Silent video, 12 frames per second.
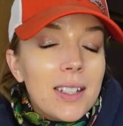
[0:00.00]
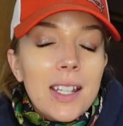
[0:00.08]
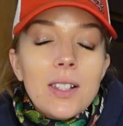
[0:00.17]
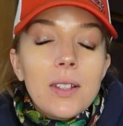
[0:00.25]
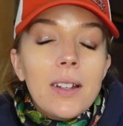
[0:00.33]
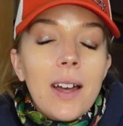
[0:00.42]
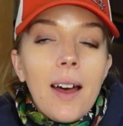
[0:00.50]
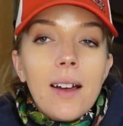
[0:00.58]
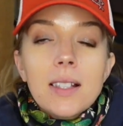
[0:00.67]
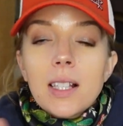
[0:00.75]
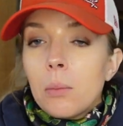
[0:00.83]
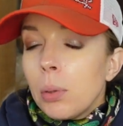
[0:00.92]
Diesel
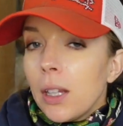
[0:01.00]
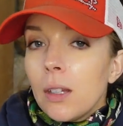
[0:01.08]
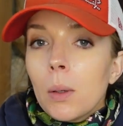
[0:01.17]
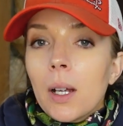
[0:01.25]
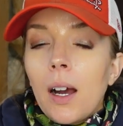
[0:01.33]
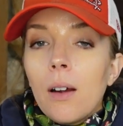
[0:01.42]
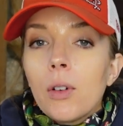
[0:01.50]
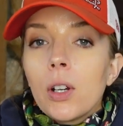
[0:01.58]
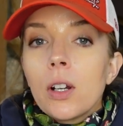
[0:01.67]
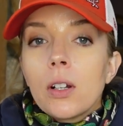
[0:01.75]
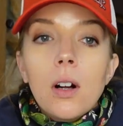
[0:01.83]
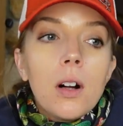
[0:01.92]
has completely recovered.